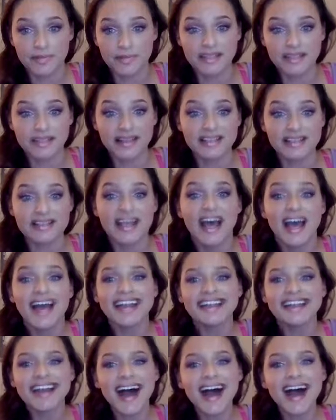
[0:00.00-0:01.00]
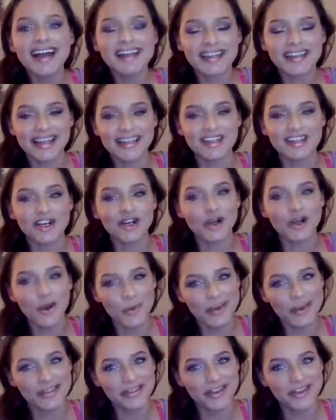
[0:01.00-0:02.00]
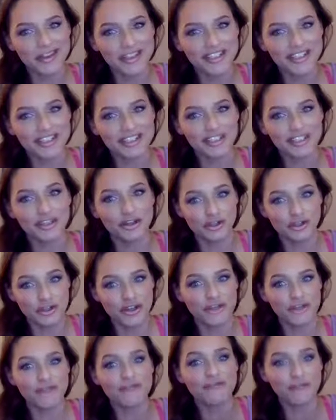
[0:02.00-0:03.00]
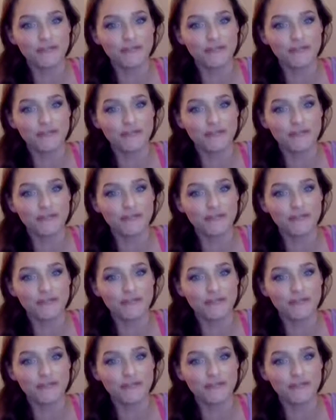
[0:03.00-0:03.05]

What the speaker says: business, not like they're going there like you're their